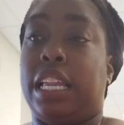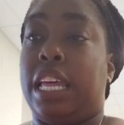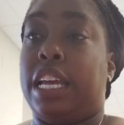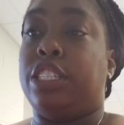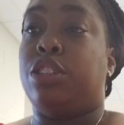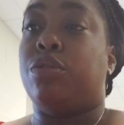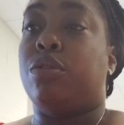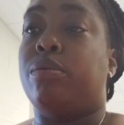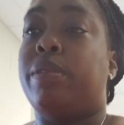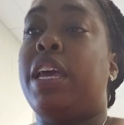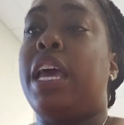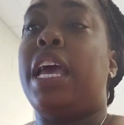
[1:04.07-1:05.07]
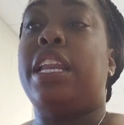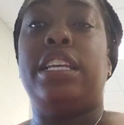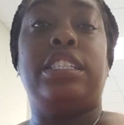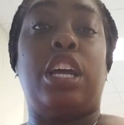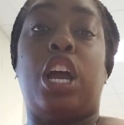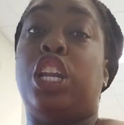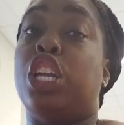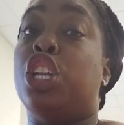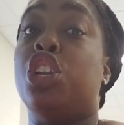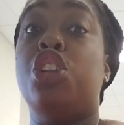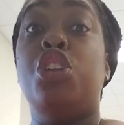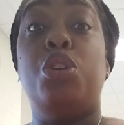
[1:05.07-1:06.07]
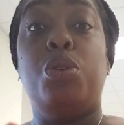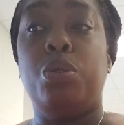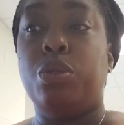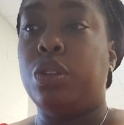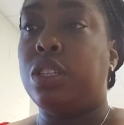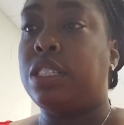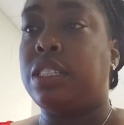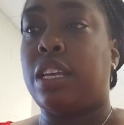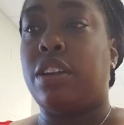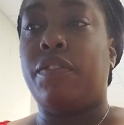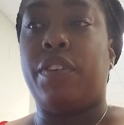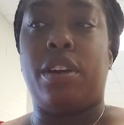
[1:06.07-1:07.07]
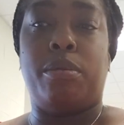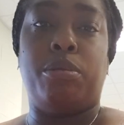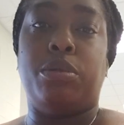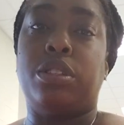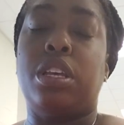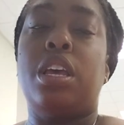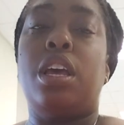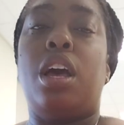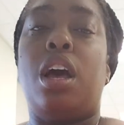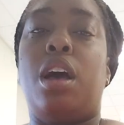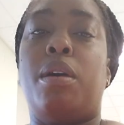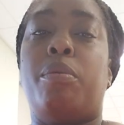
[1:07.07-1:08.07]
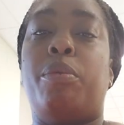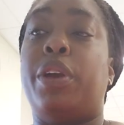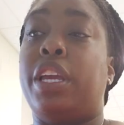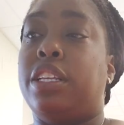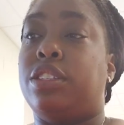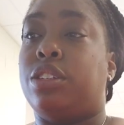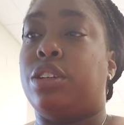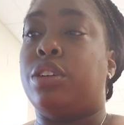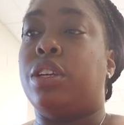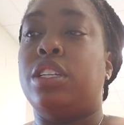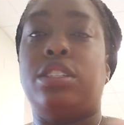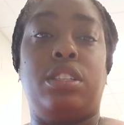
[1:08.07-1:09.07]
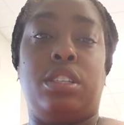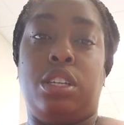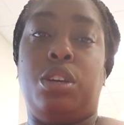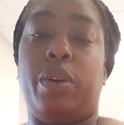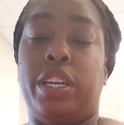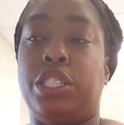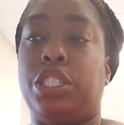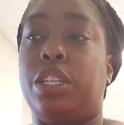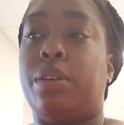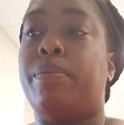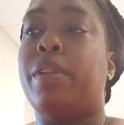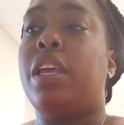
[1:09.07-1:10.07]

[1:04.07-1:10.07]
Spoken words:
classroom, an entirely new set of variables were entered into the equation.